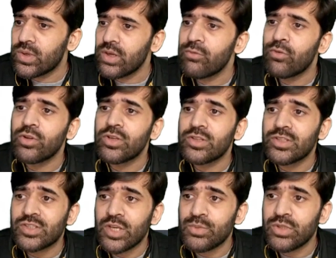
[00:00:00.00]
Okay, for the
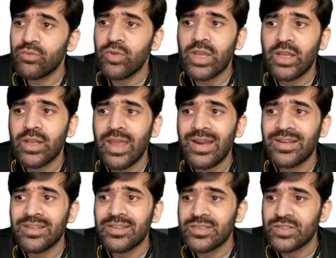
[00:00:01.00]
description, we can
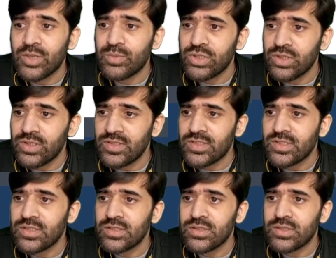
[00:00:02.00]
add the description. This
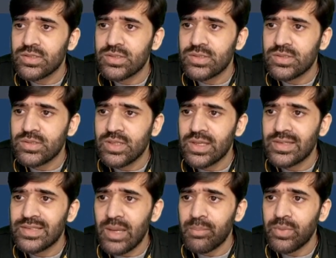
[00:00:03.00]
is the
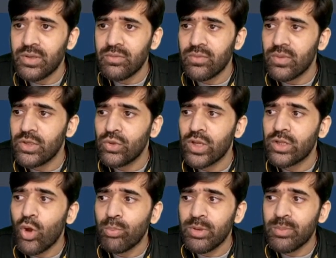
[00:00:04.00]
example. You
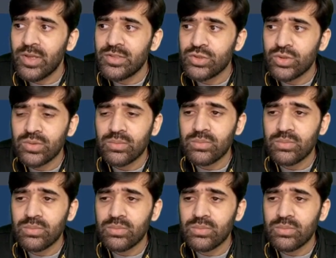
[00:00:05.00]
can copy paste